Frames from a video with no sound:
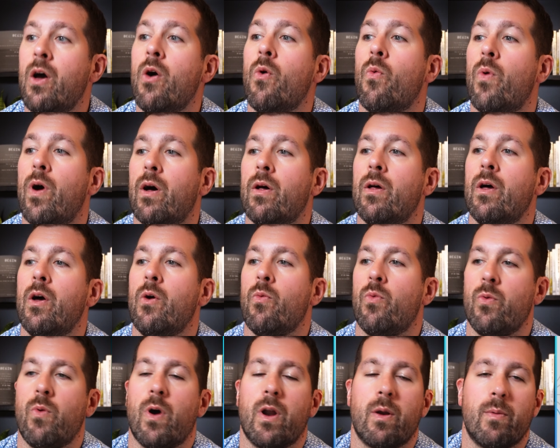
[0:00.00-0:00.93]
well,
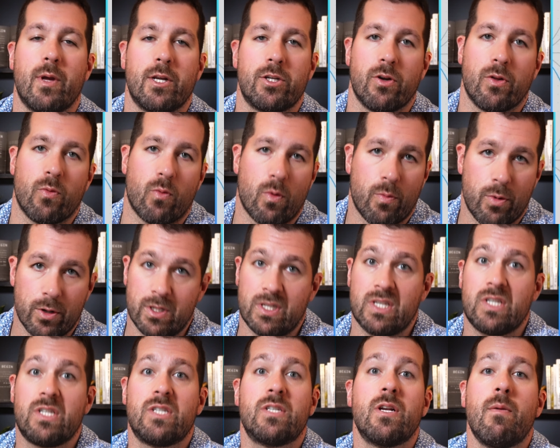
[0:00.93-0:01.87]
we want to make sure that we're putting
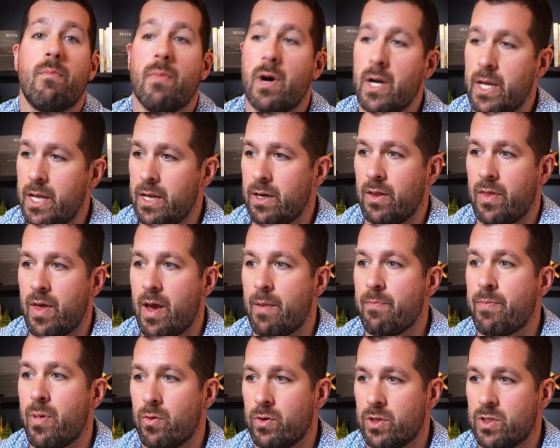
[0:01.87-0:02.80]
some money into
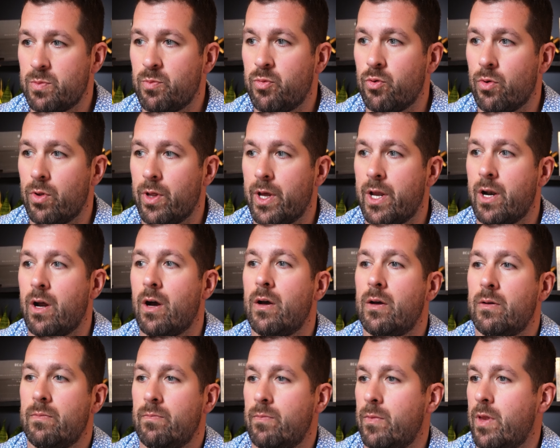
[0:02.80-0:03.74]
that bonus pool, and
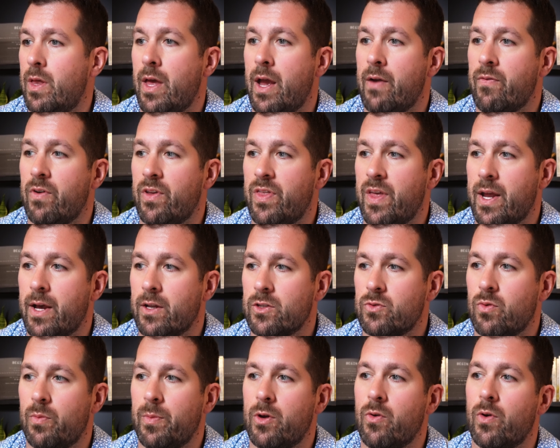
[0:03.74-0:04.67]
everything
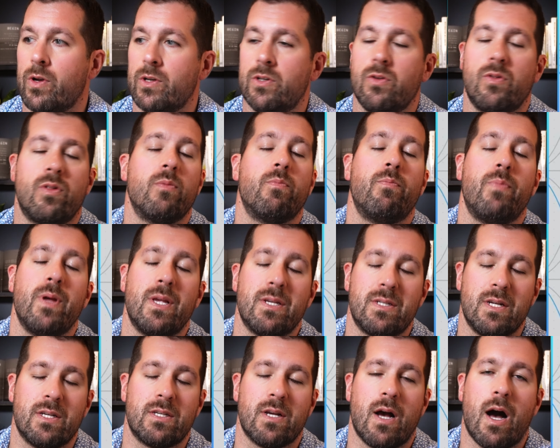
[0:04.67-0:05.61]
else will be going to the
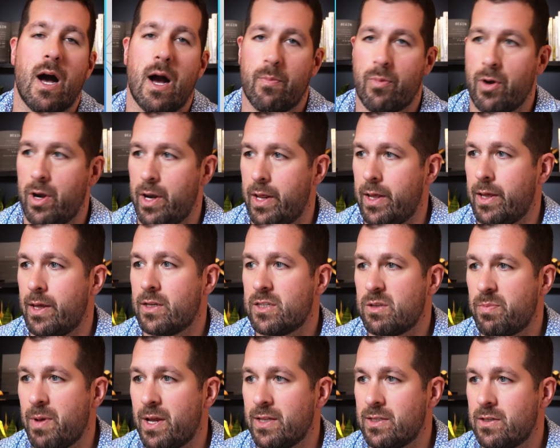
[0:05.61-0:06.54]
business operating
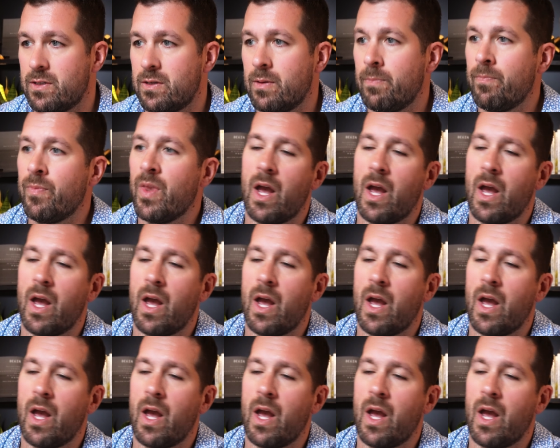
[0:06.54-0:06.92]
expenses.